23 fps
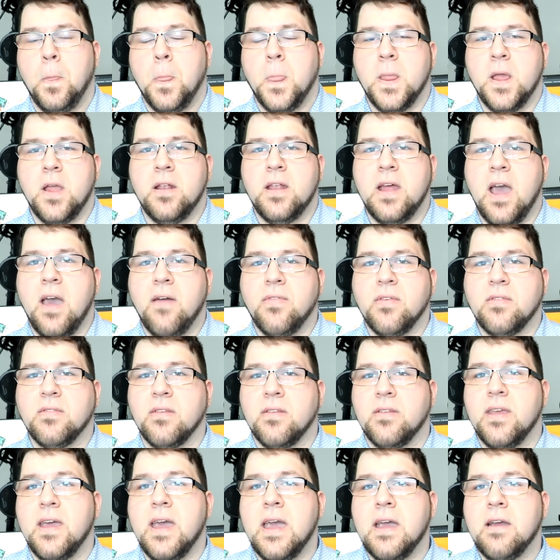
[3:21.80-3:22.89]
You need to have this
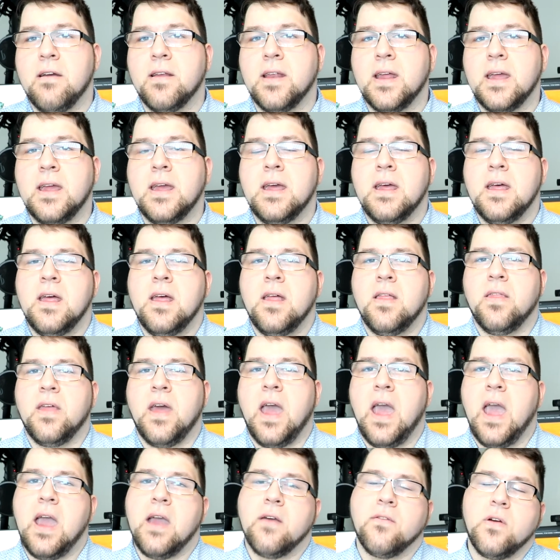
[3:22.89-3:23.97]
integrity
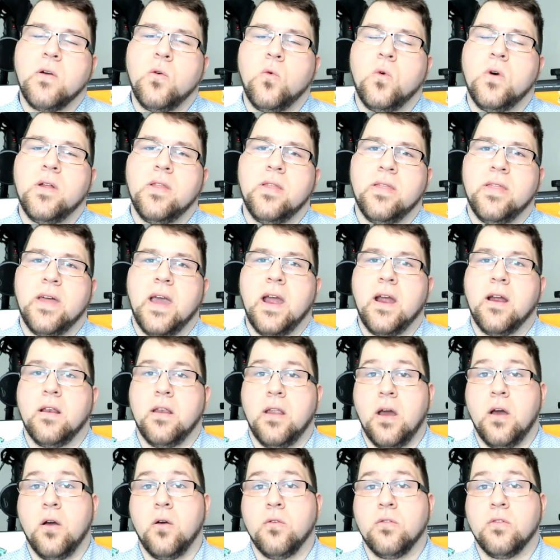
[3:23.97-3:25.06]
that everyone there
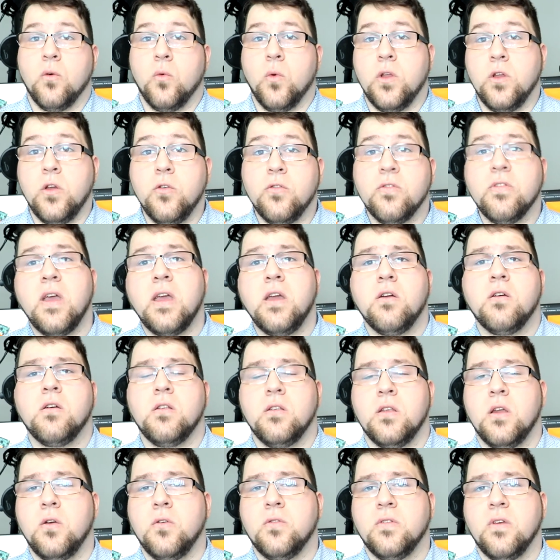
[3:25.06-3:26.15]
knows that when you say you
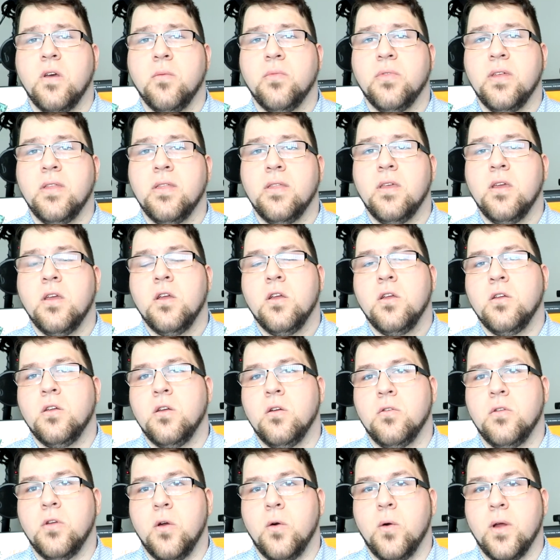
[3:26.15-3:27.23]
can do something,
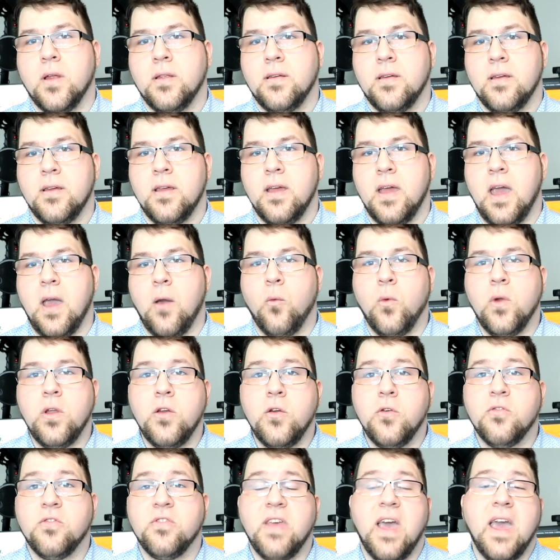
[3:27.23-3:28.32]
you do it. And when
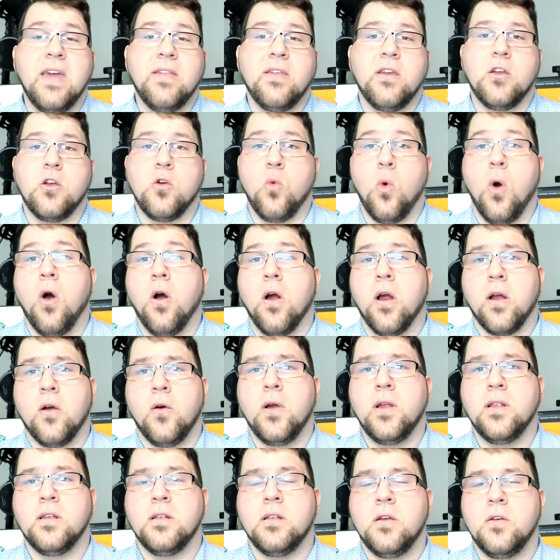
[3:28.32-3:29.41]
you say that you are
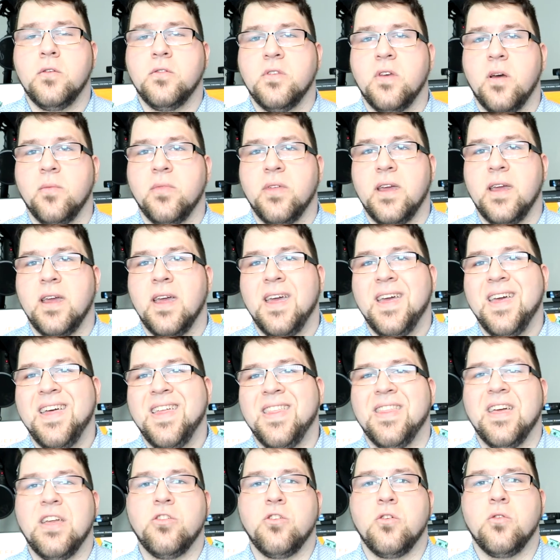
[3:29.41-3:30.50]
going to do something,
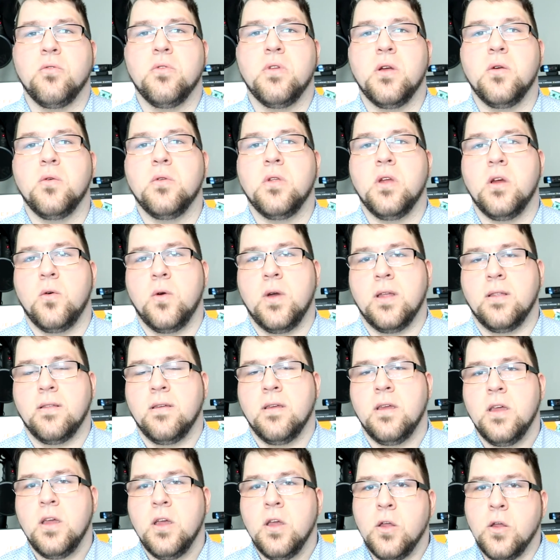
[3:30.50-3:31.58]
that you do it.
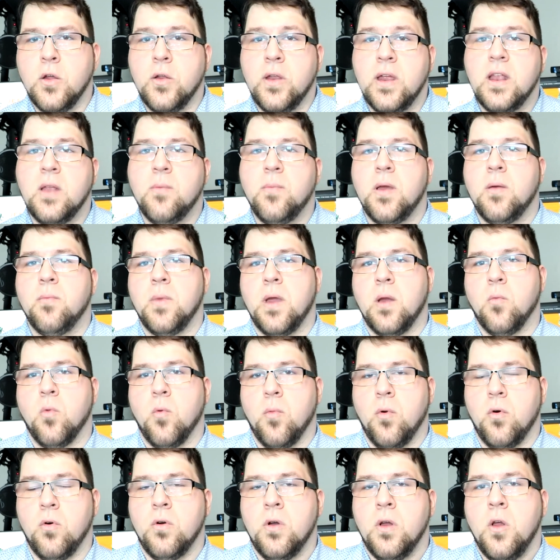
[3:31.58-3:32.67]
You need to be
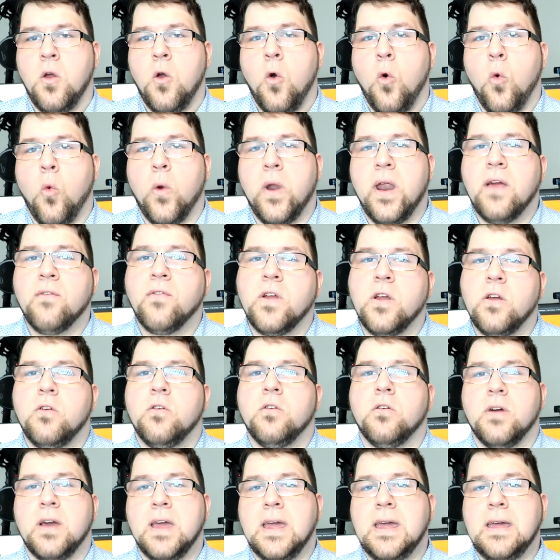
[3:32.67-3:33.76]
memorable. Whenever
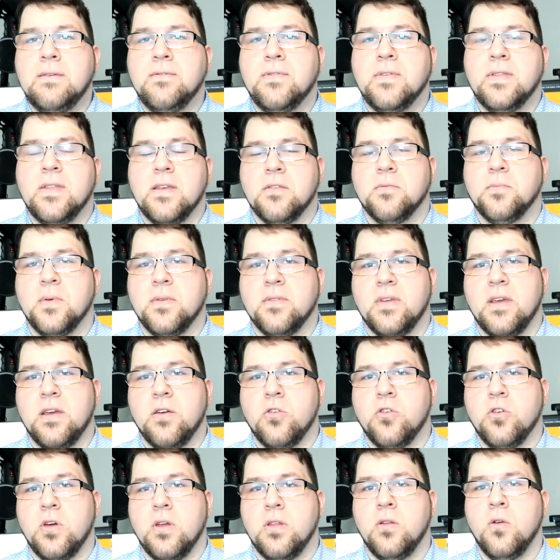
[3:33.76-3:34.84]
you leave this
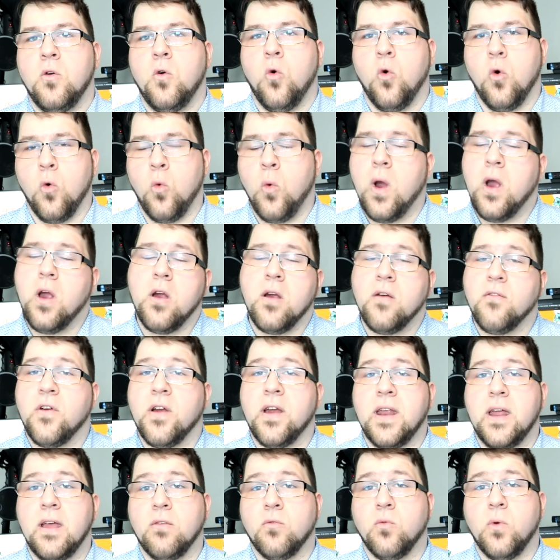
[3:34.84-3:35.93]
position, or wherever
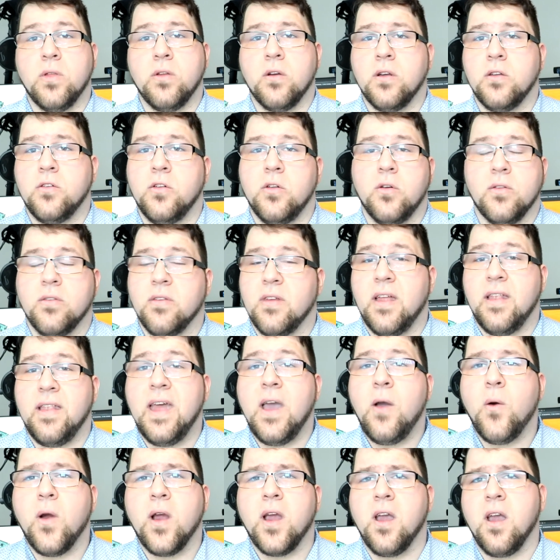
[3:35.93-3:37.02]
it is, whether it's a
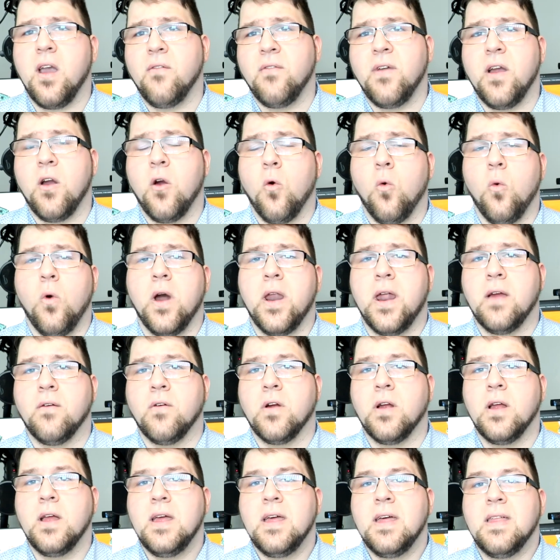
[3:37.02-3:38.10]
networking event or
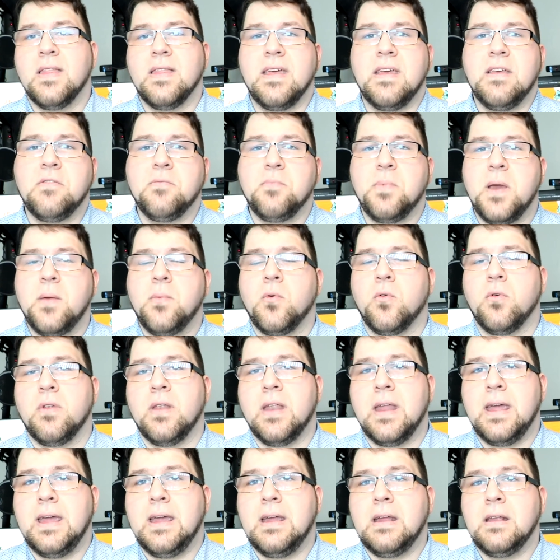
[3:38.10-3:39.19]
whatever, these people
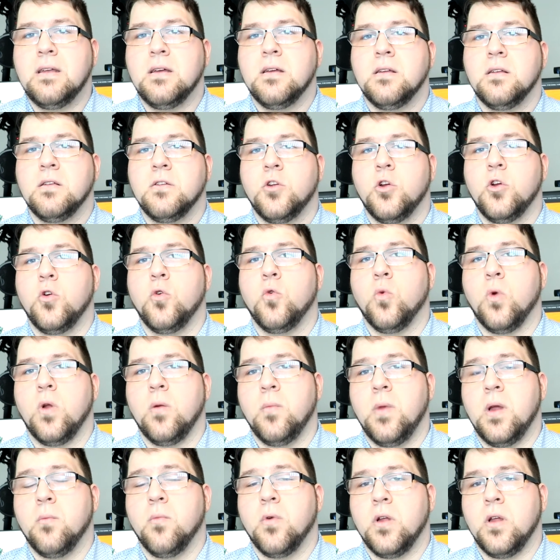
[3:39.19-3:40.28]
need to
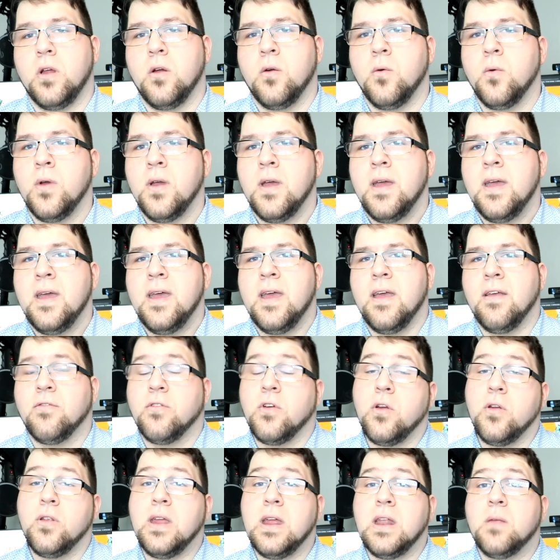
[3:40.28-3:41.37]
remember you. And so
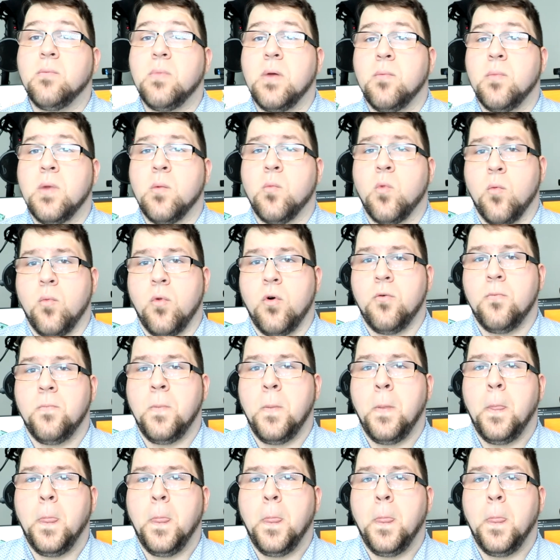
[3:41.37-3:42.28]
you need to be memorable.